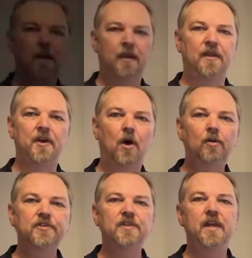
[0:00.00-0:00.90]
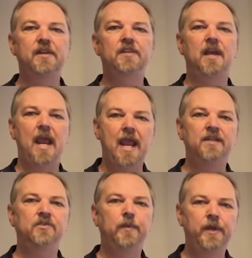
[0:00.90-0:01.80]
Now, the alternator,
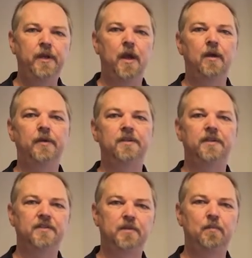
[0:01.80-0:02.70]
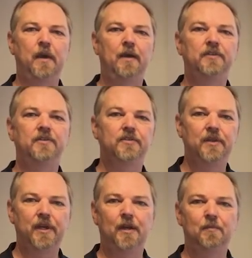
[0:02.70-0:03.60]
as we know it, is about to
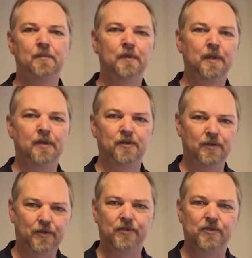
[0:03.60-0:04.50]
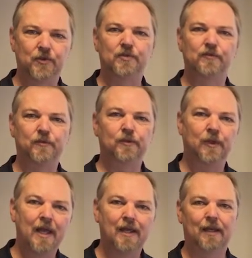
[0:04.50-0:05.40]
come to its useful
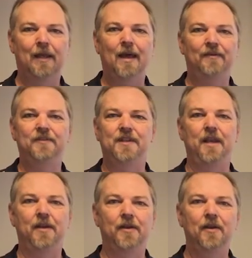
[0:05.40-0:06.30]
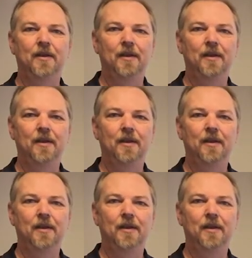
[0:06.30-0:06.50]
life's end.